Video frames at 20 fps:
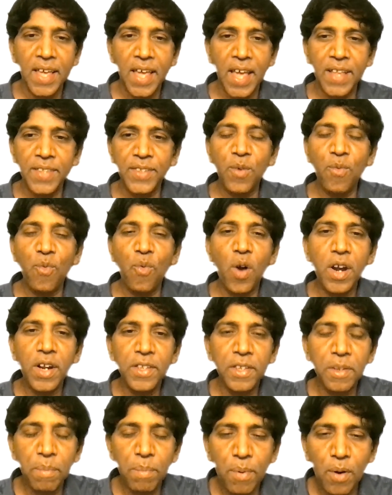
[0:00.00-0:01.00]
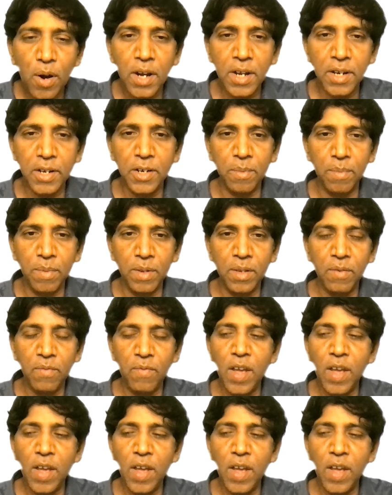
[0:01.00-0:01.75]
and say, what is important to me?